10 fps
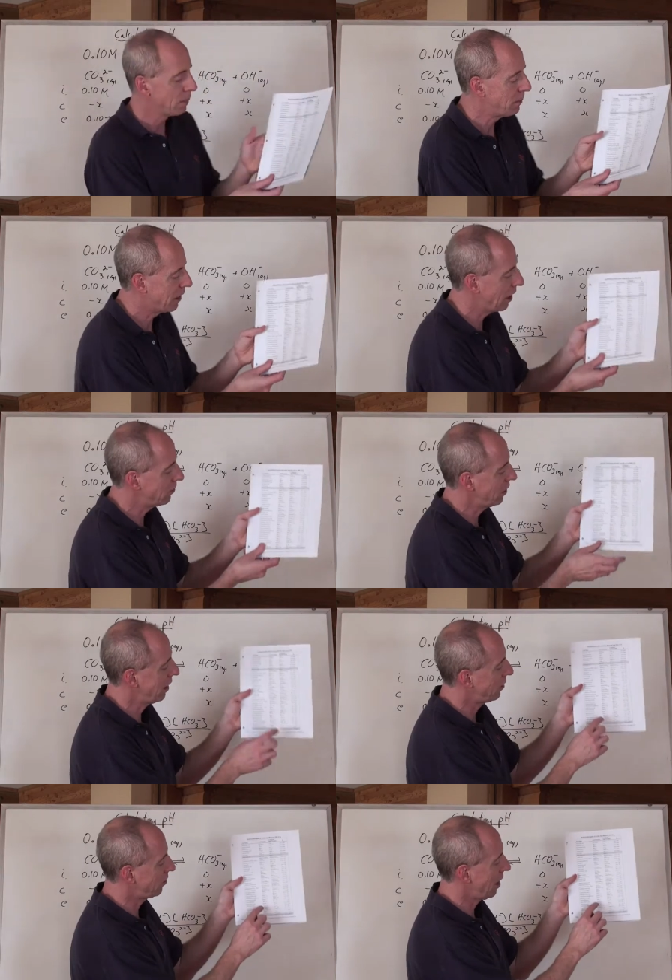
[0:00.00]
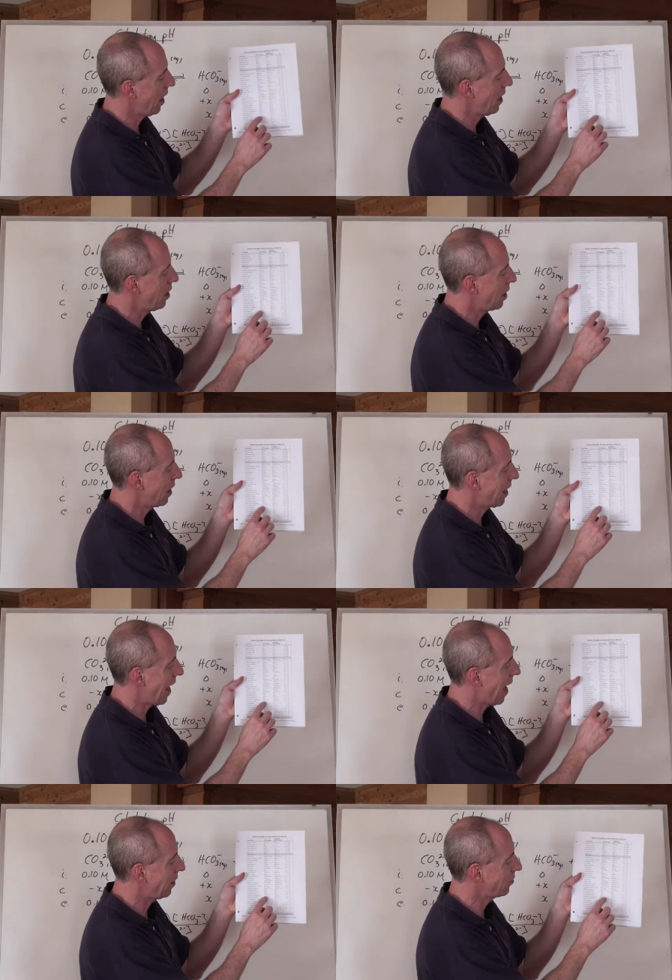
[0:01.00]
because it's a, an
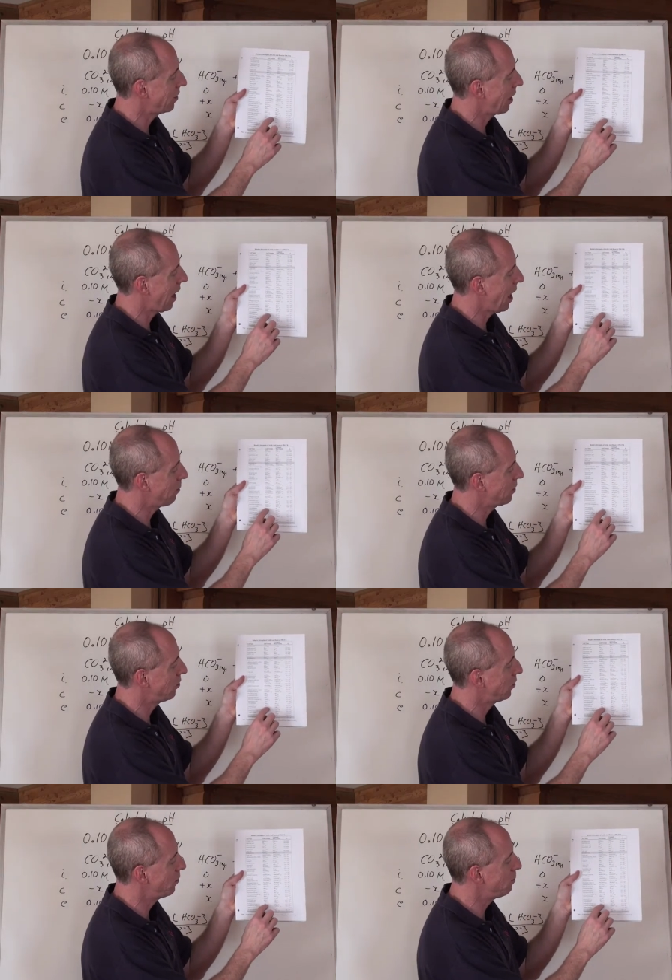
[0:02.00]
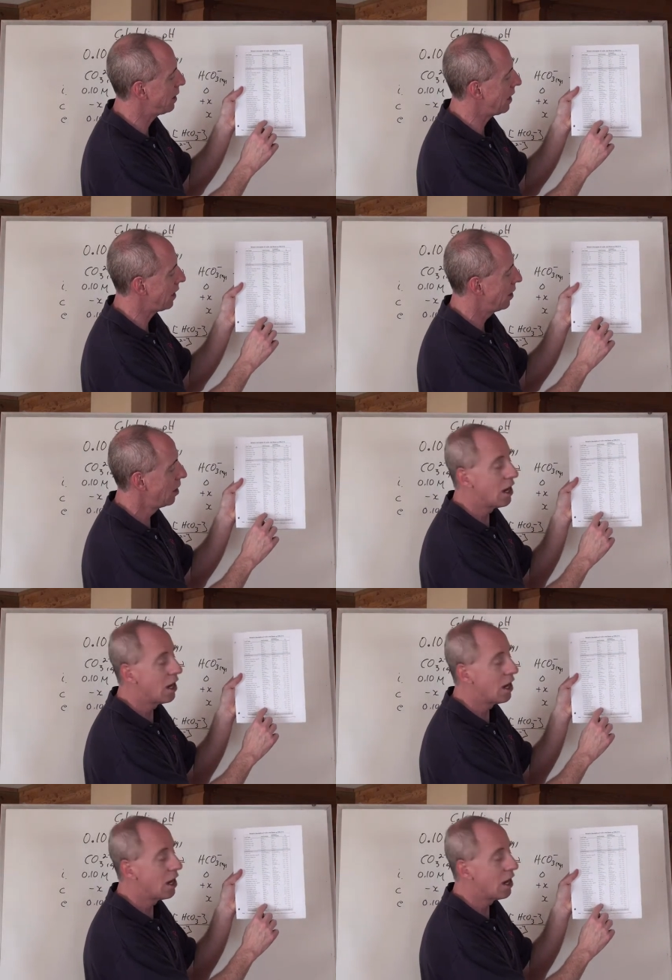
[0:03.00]
acid that happens to be